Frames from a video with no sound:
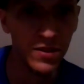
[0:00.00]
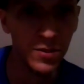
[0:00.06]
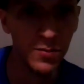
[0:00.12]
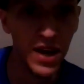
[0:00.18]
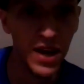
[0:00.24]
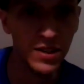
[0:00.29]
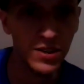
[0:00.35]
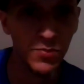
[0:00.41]

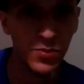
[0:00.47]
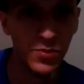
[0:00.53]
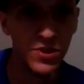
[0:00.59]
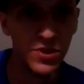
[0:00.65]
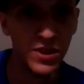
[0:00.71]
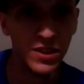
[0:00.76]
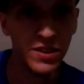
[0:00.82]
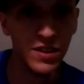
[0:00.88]
box
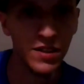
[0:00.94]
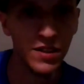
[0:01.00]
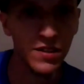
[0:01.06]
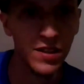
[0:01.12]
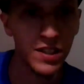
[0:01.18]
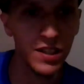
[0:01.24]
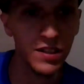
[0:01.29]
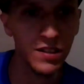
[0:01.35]

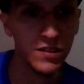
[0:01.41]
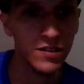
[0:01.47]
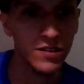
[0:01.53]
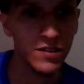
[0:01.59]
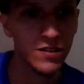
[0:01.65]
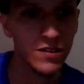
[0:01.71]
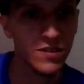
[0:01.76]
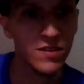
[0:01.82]
predicting
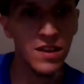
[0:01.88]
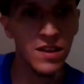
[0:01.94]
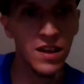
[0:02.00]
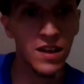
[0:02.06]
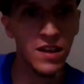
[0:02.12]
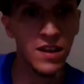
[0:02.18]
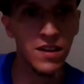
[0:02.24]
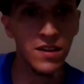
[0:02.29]
things,
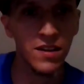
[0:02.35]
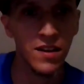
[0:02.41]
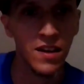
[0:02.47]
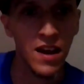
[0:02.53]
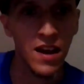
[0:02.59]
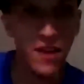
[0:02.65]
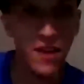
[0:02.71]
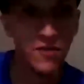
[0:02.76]
and
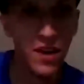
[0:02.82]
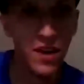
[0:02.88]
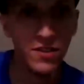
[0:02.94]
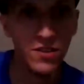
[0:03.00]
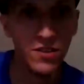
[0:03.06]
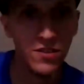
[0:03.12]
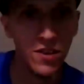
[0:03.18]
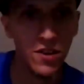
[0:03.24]
I've gotten
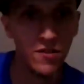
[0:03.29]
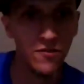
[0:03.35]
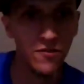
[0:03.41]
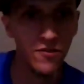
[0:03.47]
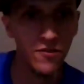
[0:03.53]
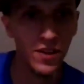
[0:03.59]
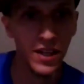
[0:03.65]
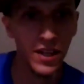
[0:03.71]
stuff
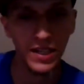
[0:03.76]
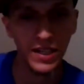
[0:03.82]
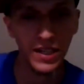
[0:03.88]
like